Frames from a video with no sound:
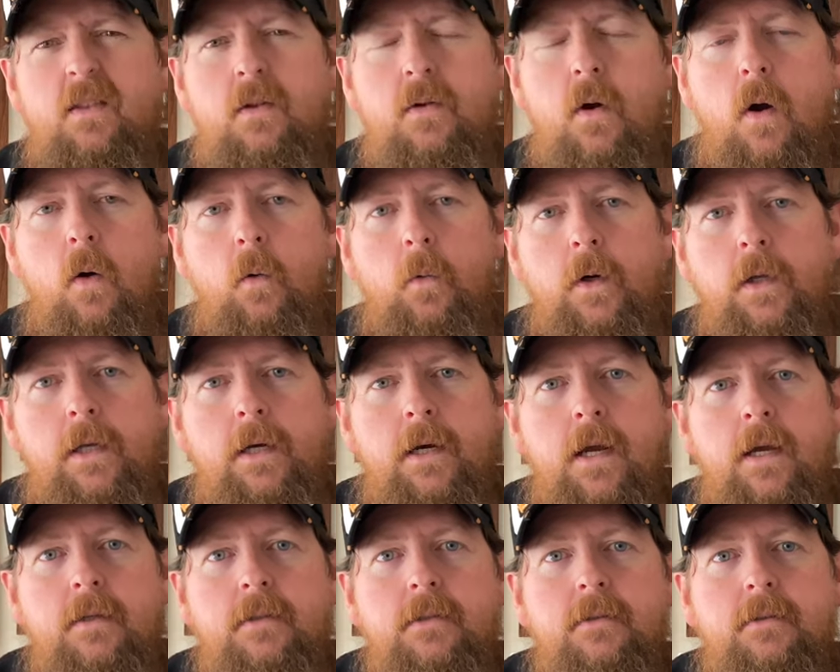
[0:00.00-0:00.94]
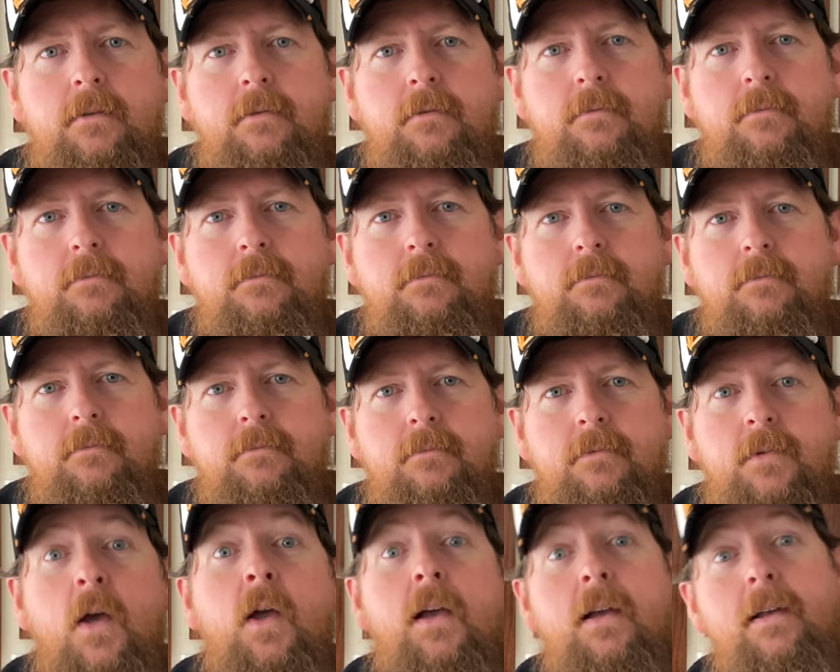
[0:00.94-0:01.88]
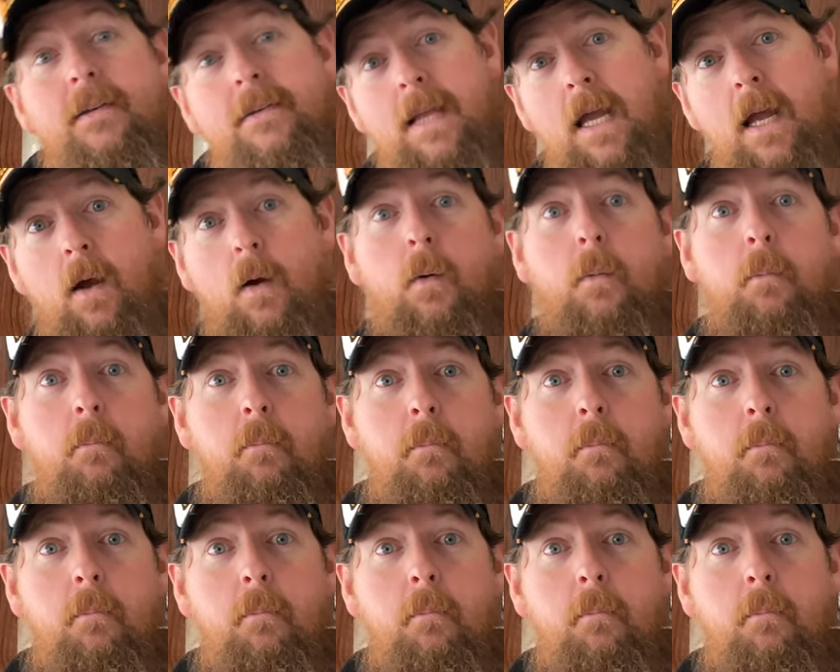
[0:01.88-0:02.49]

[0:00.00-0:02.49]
They're all really nice. Now,